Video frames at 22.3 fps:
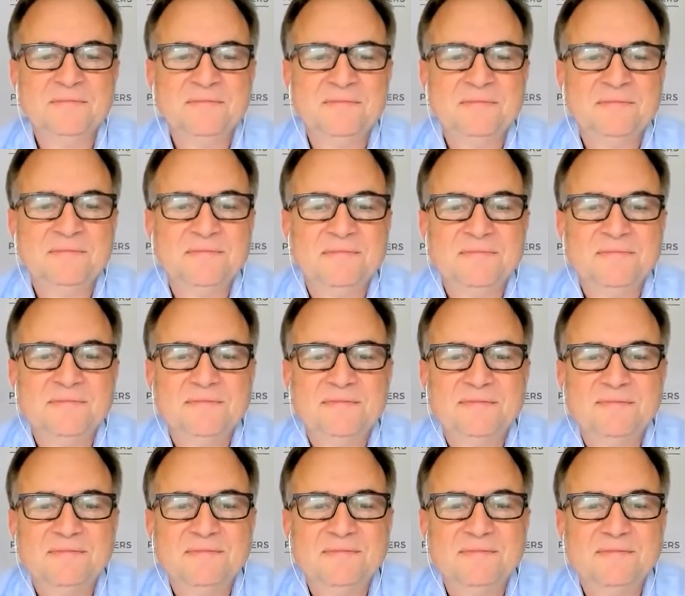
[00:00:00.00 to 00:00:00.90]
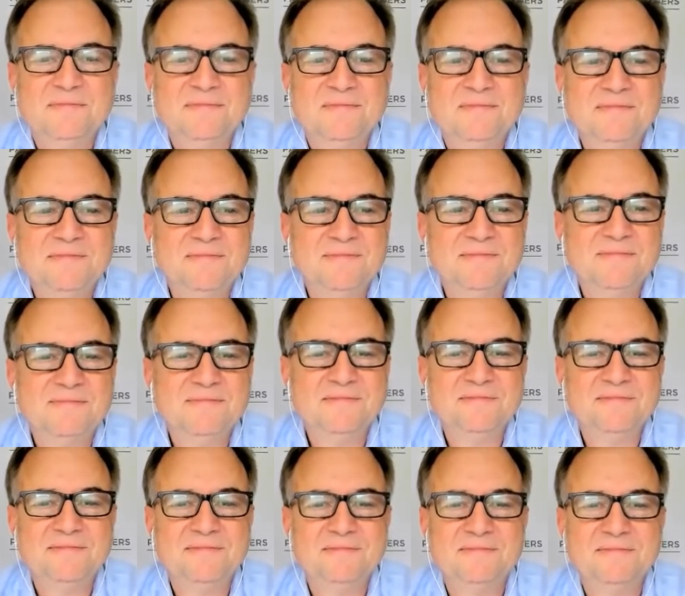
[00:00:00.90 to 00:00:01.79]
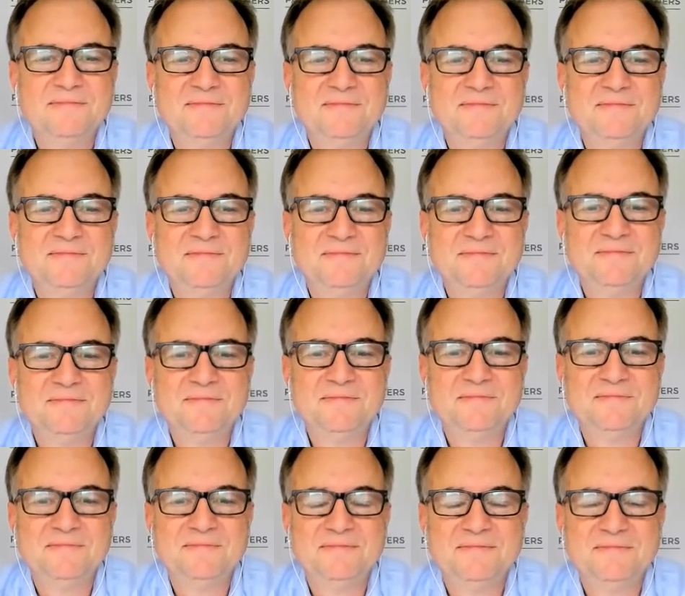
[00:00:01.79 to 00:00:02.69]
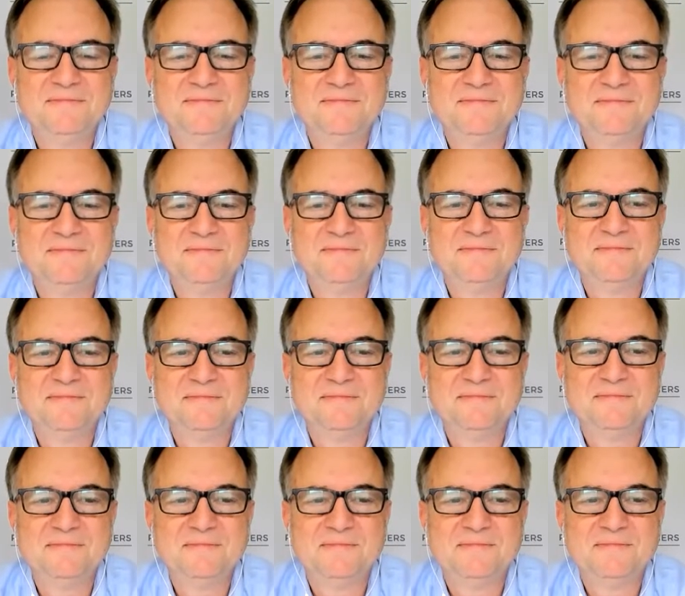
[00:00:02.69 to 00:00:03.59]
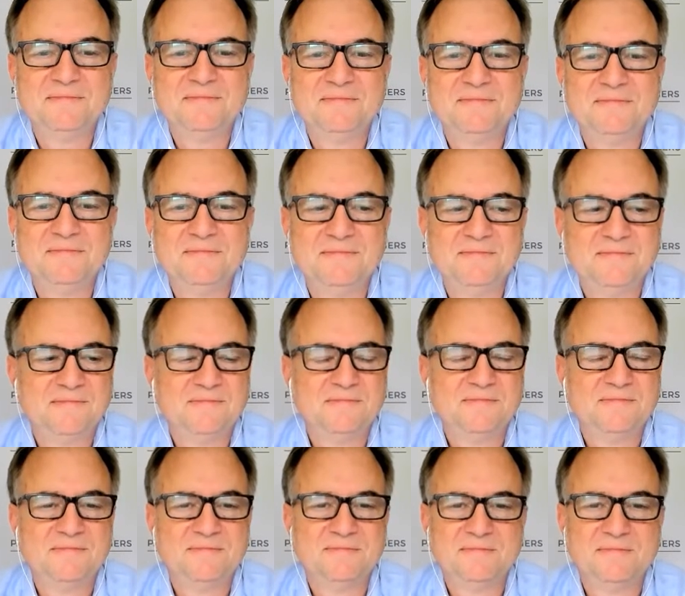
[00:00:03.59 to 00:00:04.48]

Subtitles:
(not speaking)